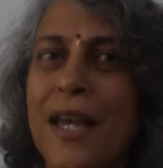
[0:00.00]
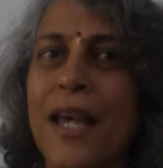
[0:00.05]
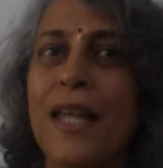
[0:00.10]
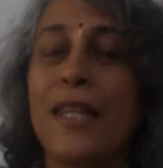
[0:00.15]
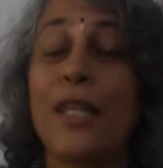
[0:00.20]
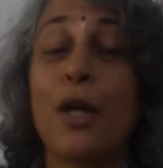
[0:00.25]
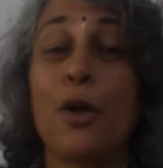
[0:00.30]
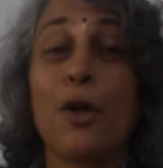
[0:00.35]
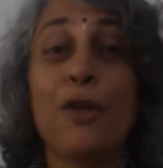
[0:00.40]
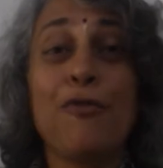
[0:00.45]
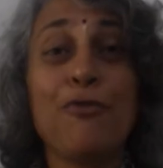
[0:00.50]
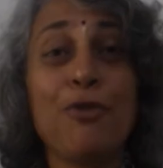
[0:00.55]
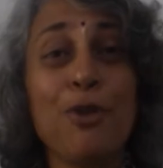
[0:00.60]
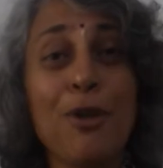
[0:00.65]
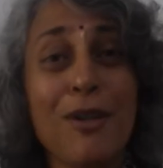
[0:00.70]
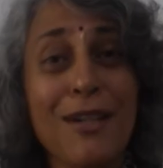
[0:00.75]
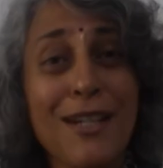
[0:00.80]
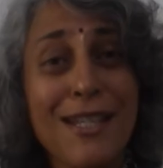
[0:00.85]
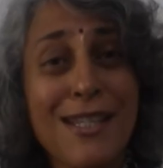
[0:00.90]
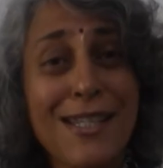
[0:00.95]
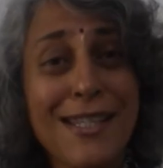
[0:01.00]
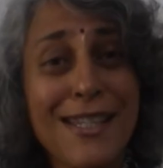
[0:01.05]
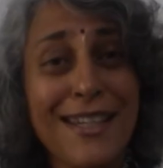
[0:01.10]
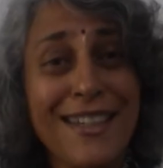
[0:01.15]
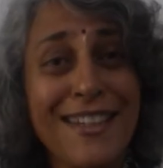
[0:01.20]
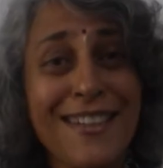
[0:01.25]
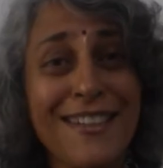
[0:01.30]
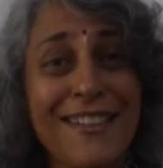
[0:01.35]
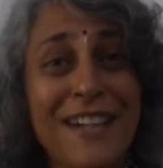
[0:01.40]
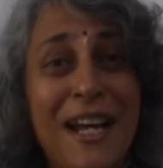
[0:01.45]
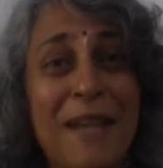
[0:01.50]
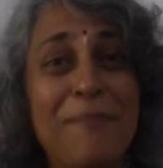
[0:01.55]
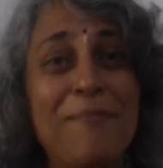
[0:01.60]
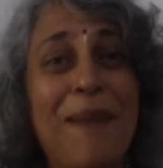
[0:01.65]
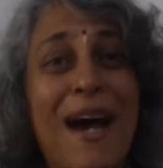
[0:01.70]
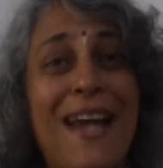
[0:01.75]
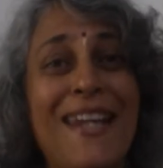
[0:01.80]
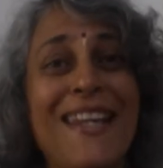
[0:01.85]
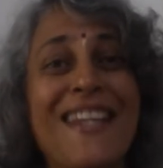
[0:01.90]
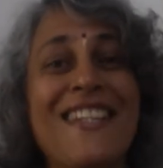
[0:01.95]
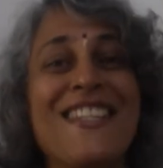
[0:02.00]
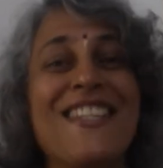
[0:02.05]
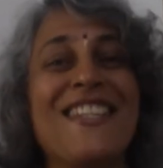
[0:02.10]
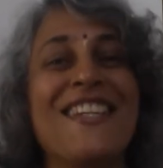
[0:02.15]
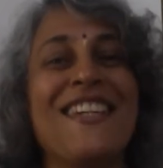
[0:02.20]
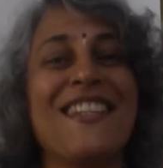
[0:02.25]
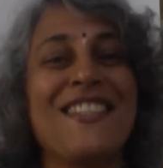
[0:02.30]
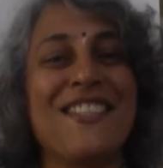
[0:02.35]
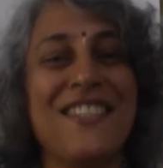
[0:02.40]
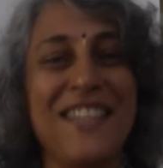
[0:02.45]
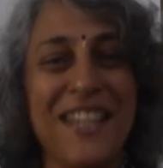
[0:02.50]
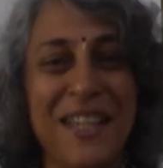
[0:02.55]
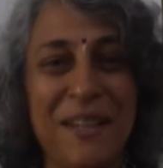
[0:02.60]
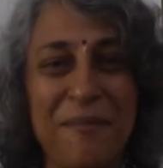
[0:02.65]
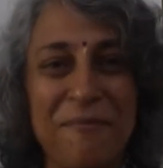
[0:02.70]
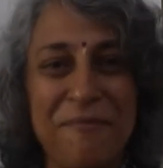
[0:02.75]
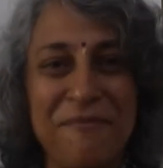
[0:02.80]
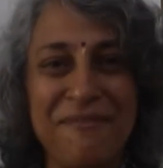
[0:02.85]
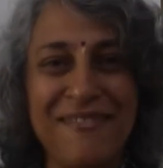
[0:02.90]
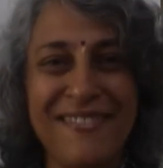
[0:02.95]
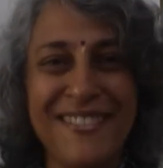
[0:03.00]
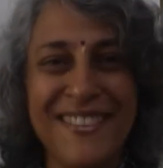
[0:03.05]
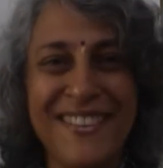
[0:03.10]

Now, if you are a senior and managing a team